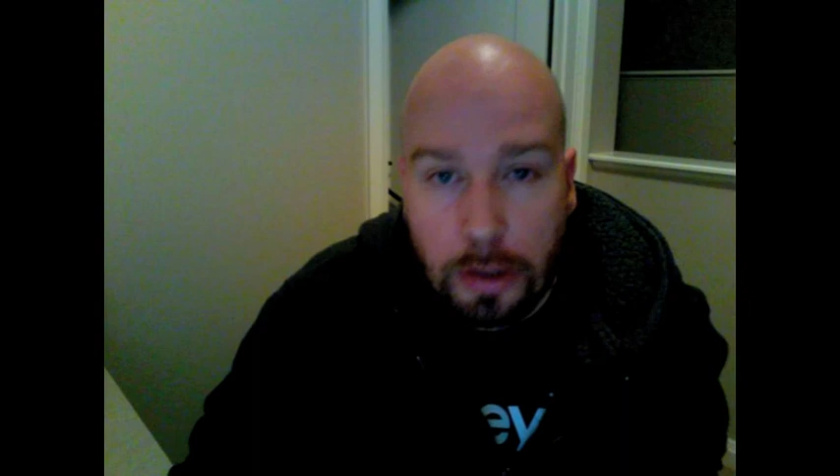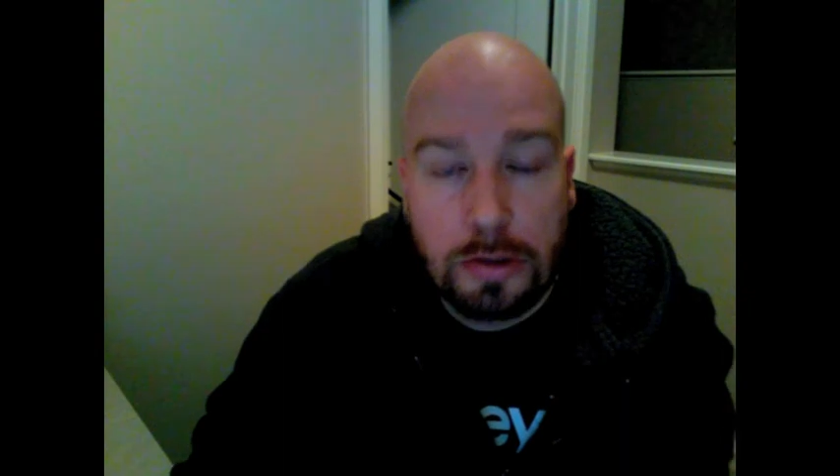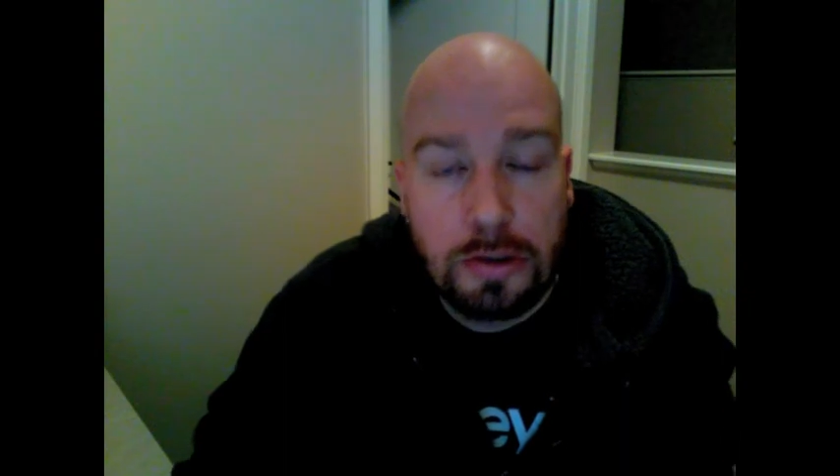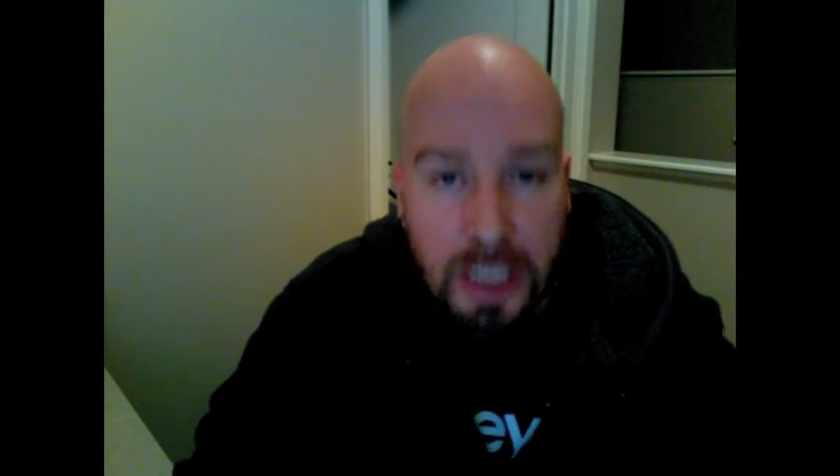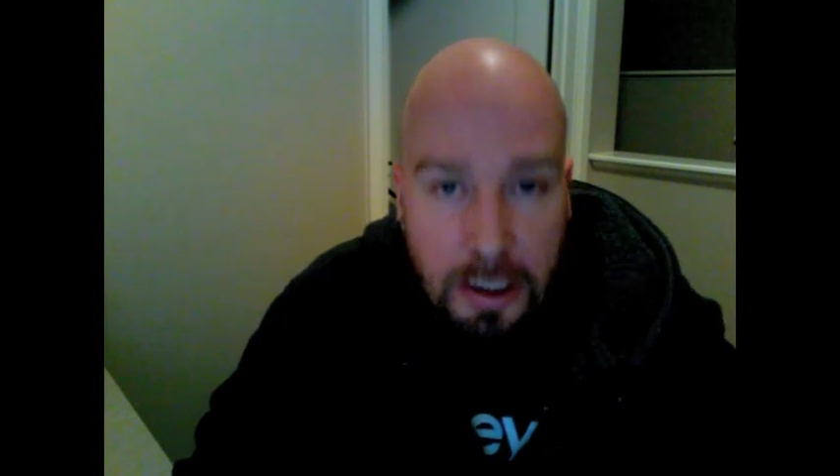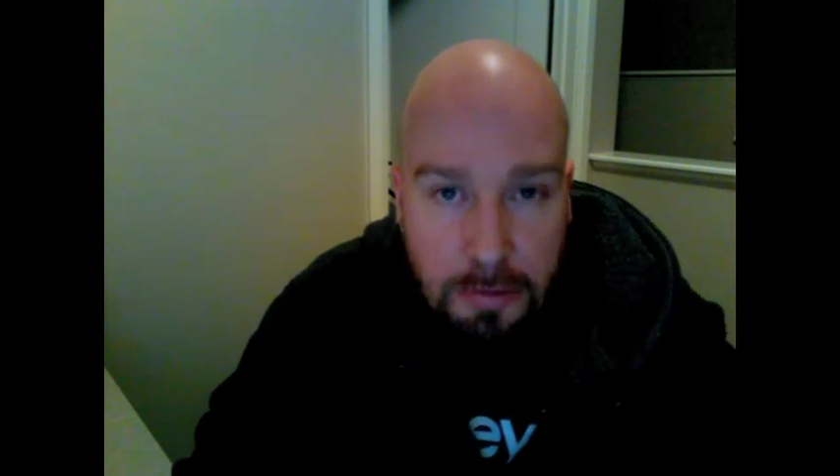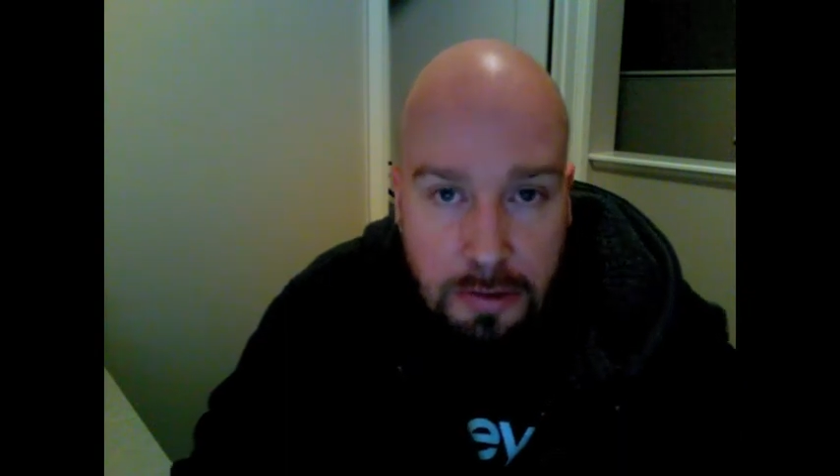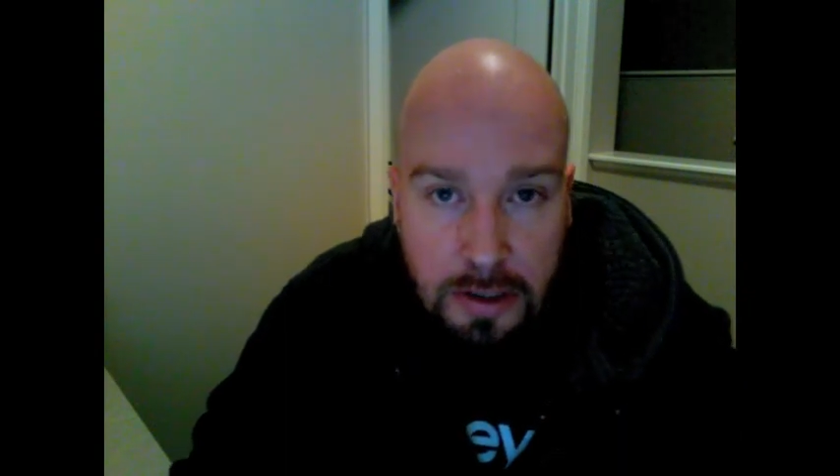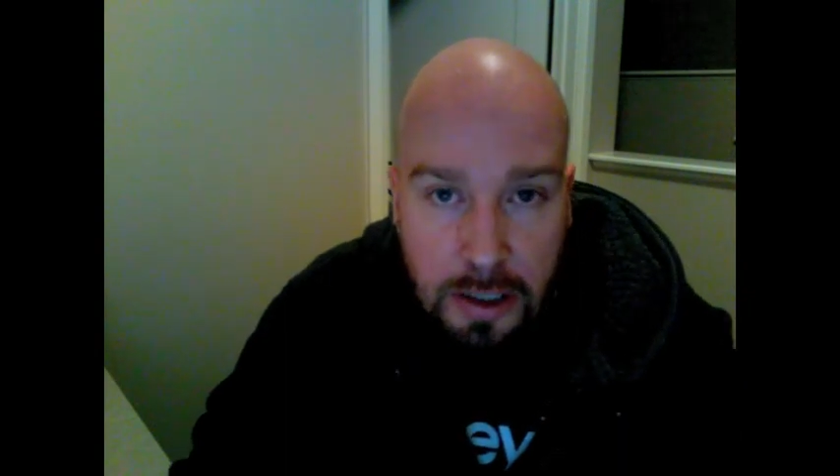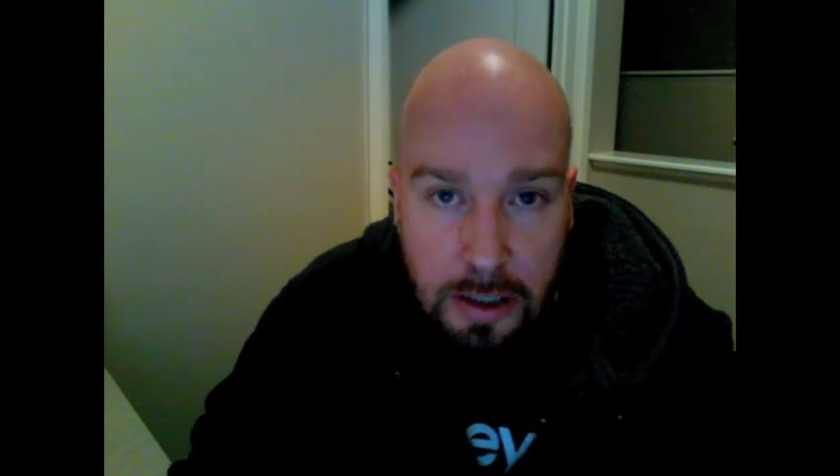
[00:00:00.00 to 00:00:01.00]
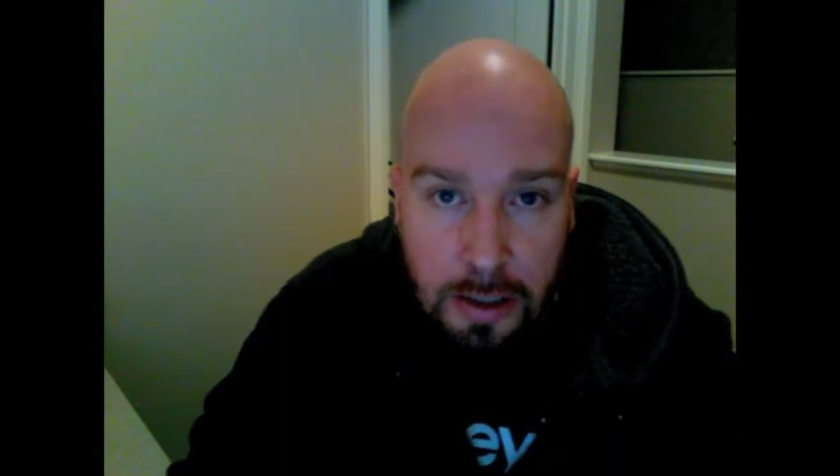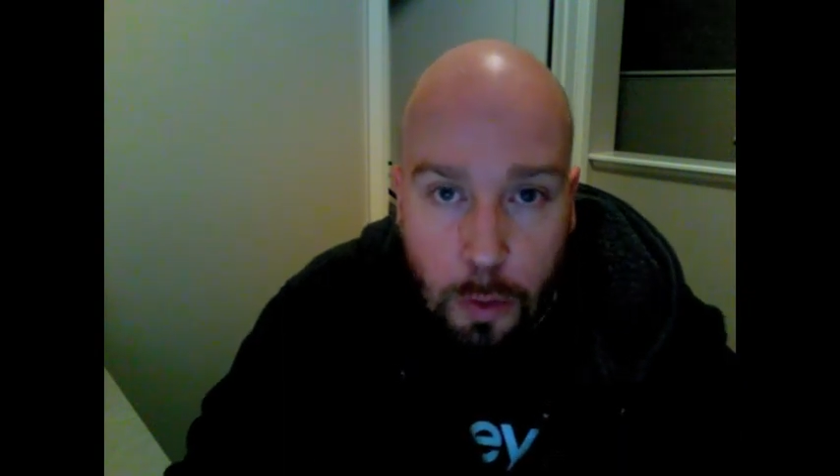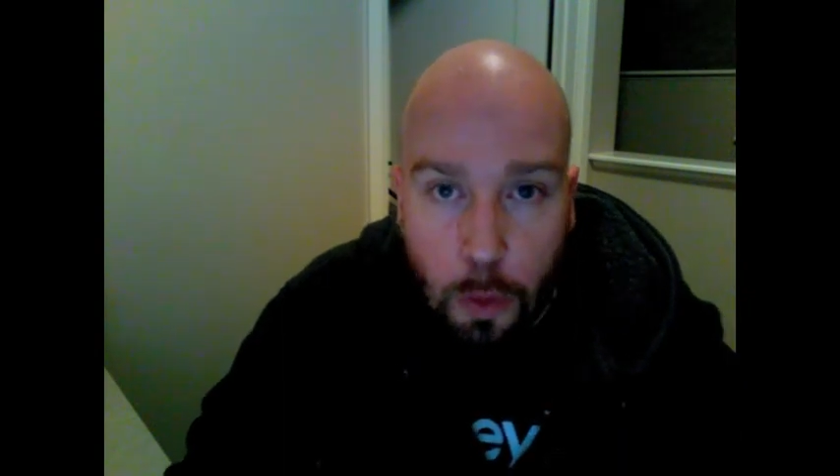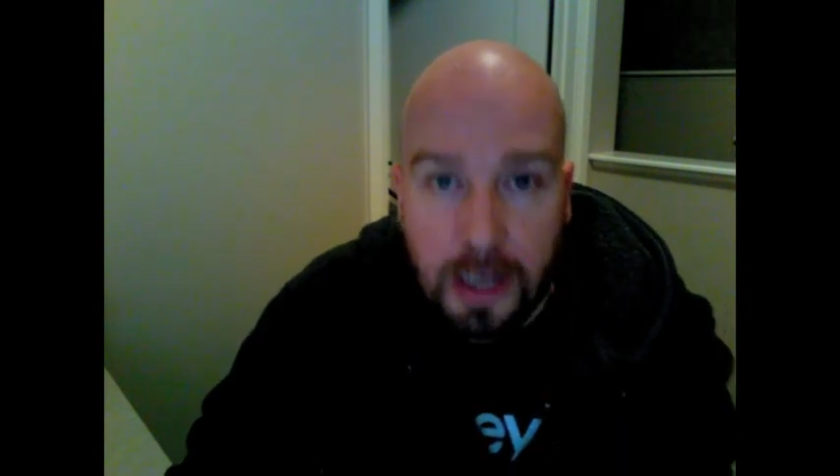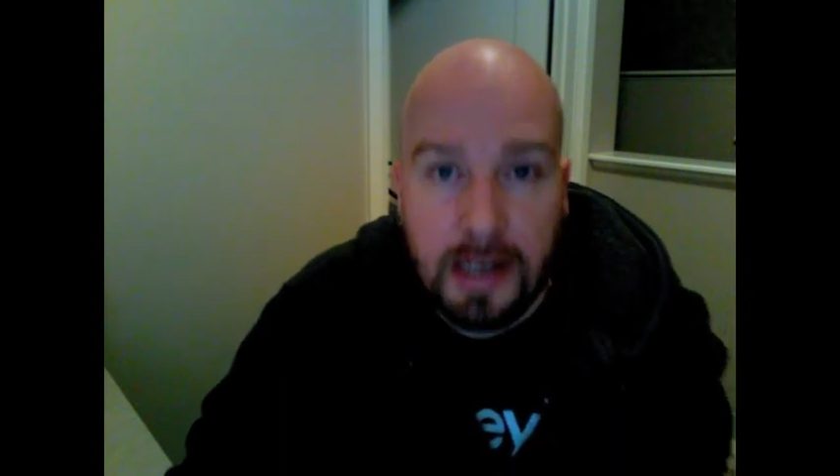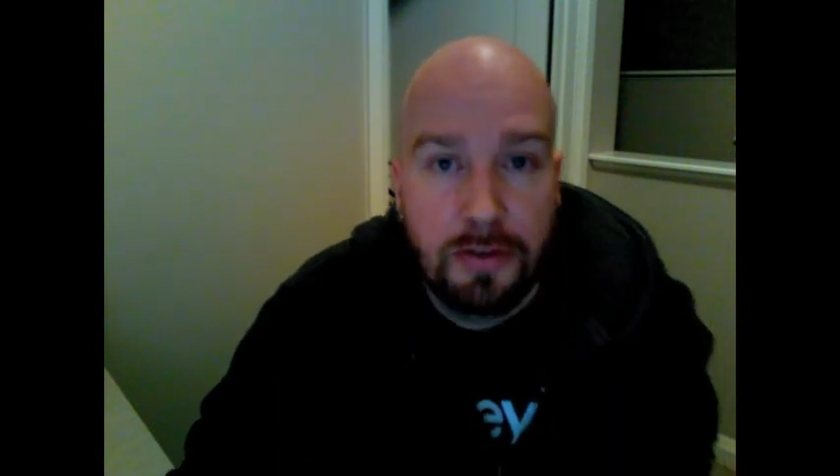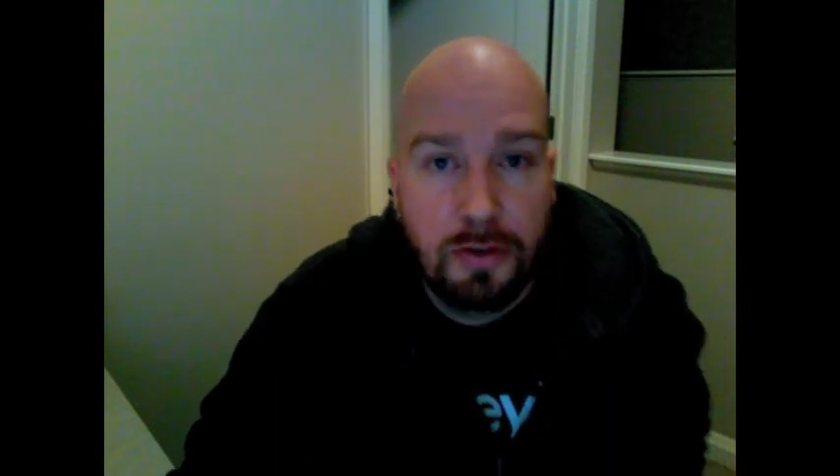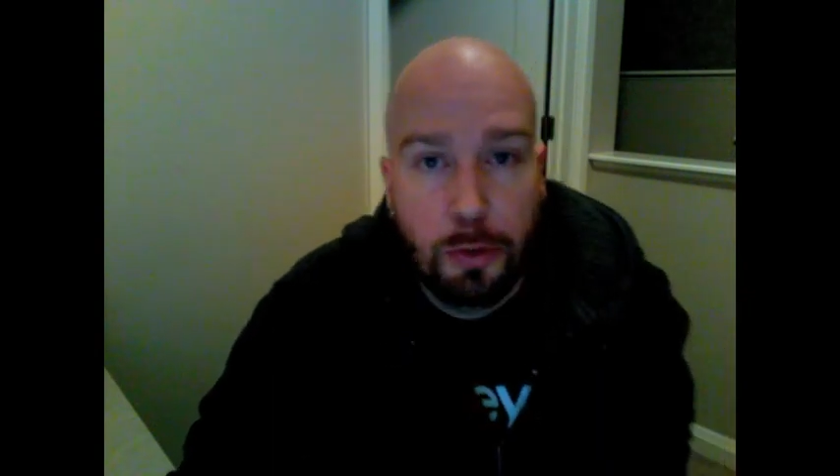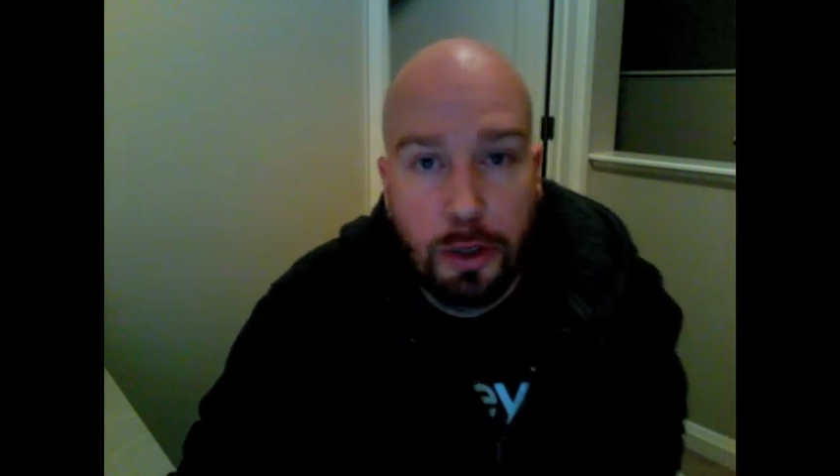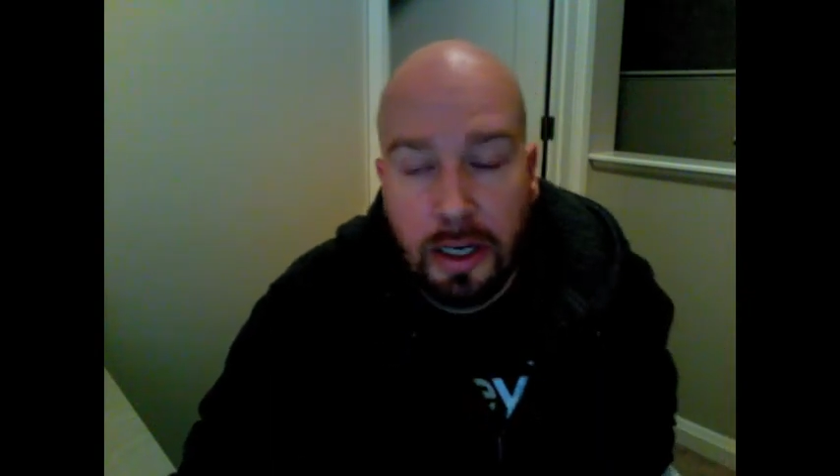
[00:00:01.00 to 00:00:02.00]
so generously week after
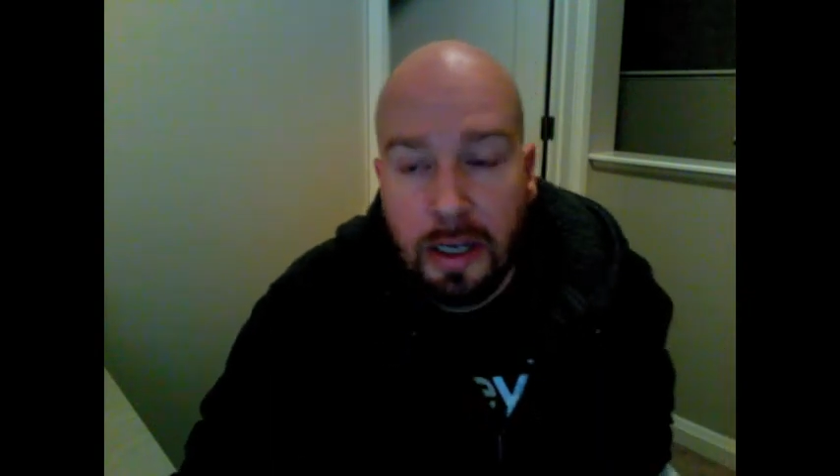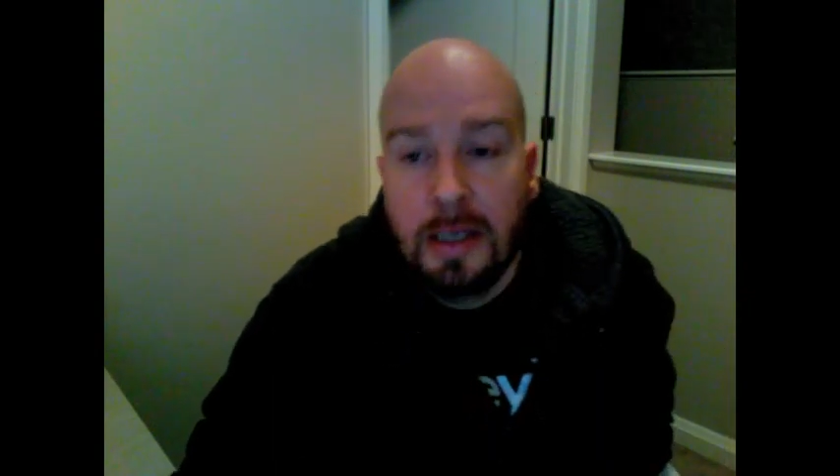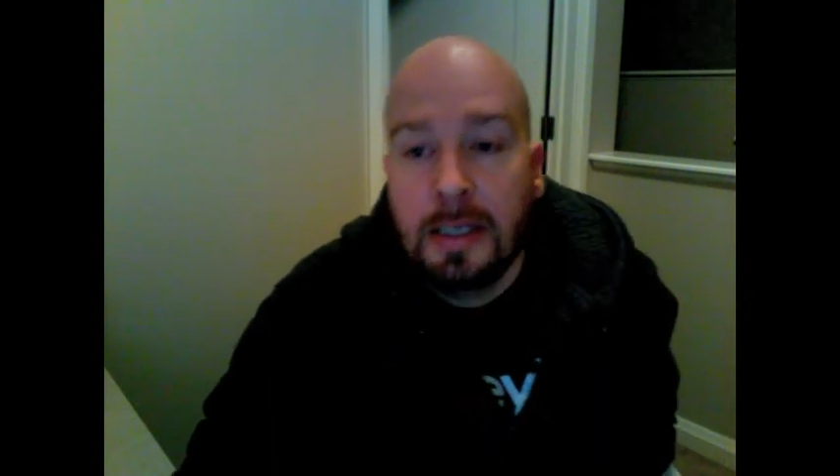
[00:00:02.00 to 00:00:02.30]
week.